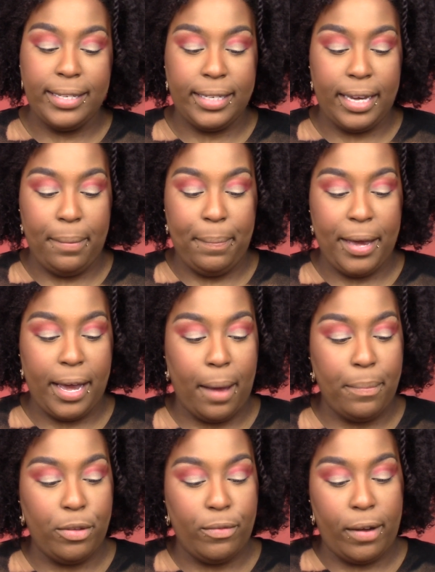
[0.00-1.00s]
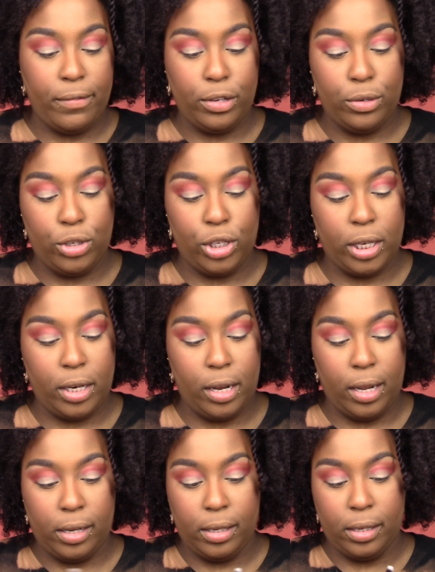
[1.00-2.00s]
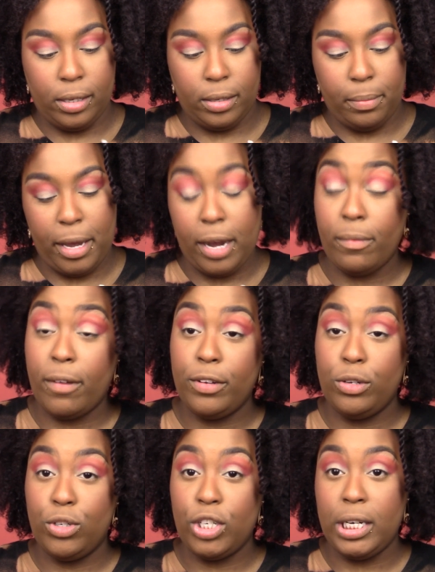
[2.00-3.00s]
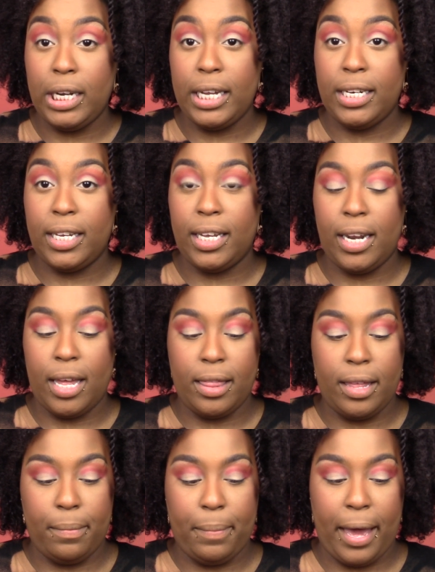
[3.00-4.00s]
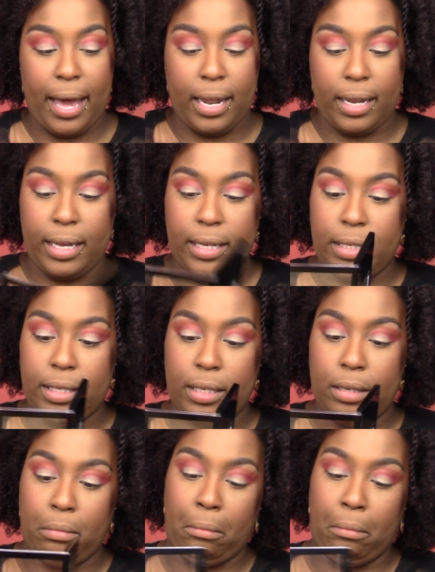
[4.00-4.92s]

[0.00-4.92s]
did pick up the Makeup Revolution London, the palette